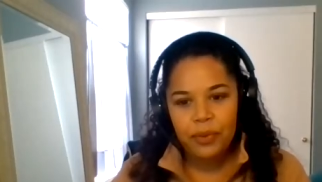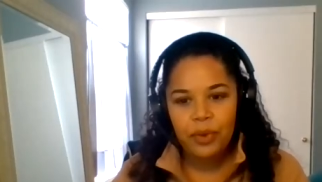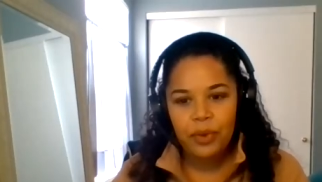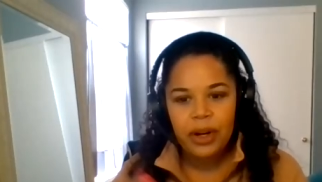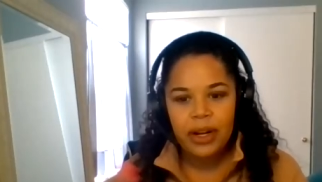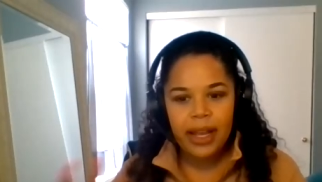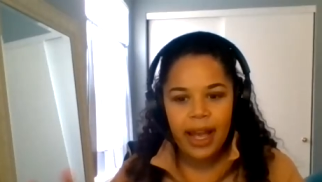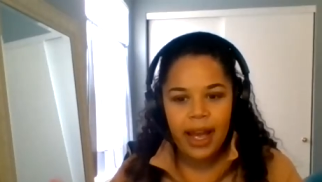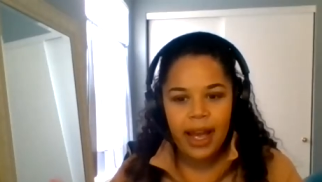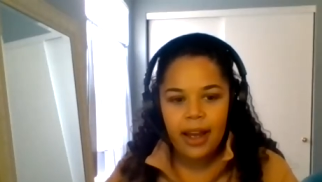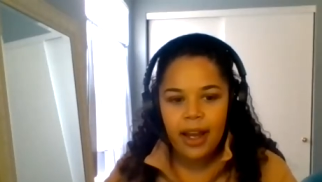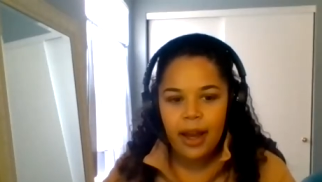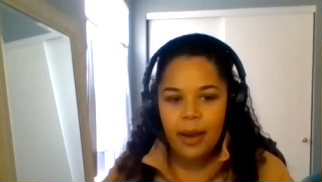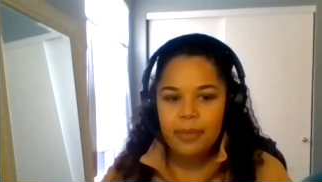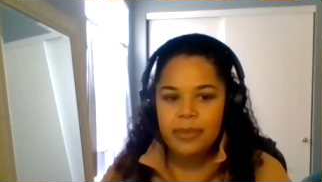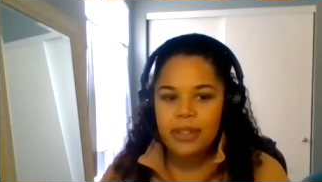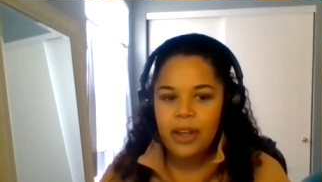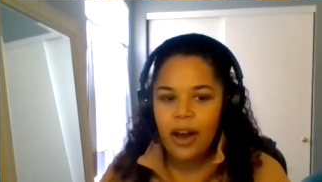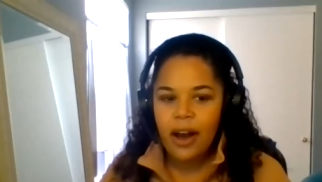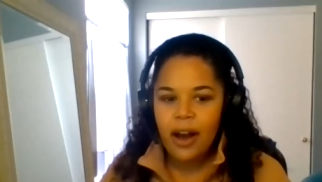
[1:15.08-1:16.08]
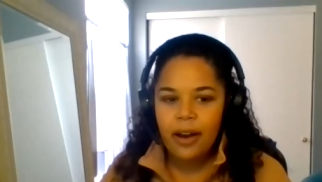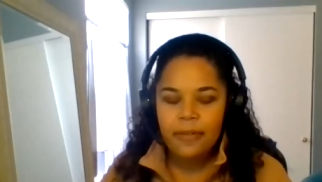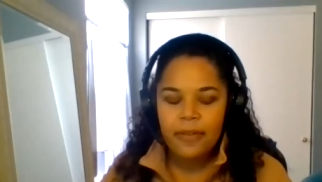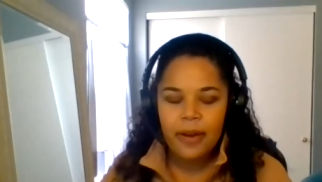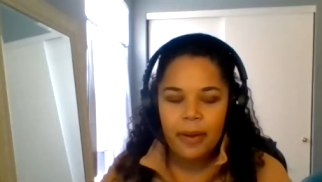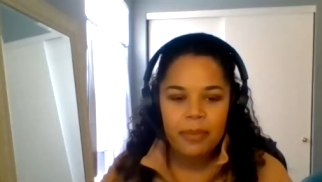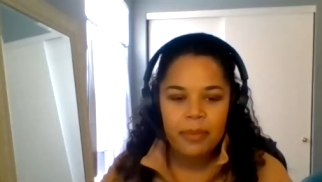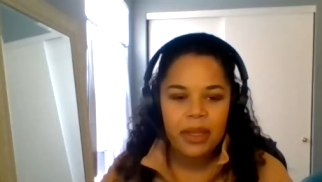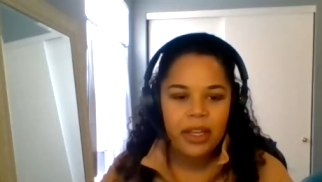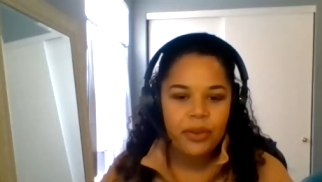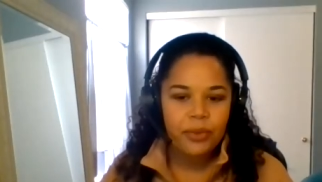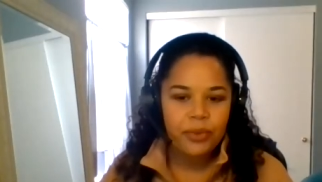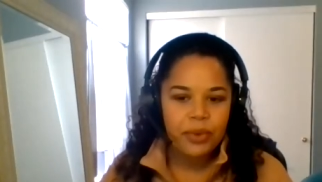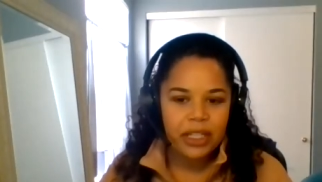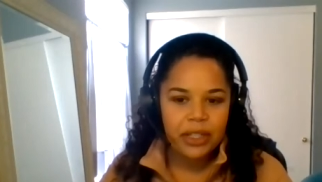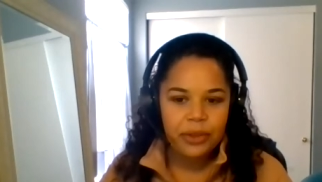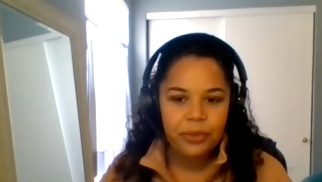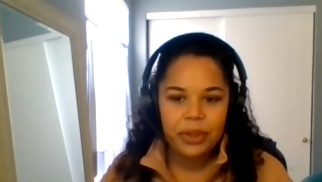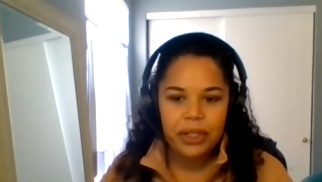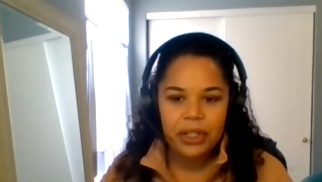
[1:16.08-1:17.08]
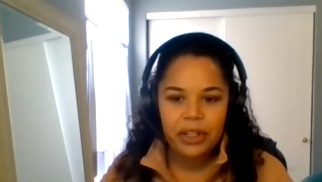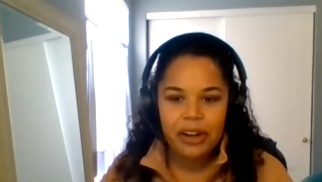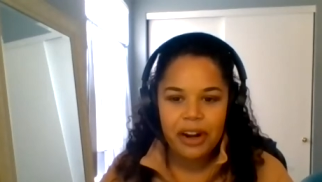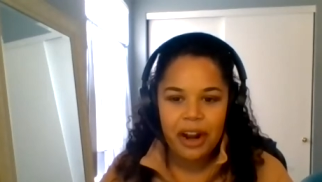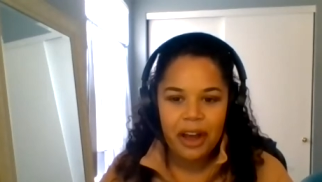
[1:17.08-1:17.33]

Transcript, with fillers: work hat comes off. I'm being really real and